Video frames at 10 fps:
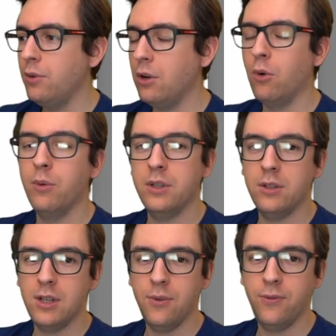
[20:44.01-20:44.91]
doing always
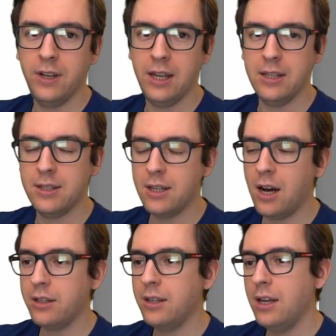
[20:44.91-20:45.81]
the same thing in
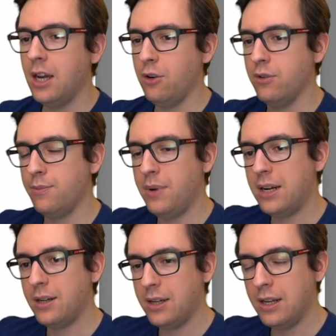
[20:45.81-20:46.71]
start, and
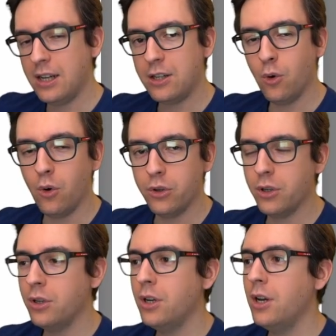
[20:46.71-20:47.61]
respecting that order.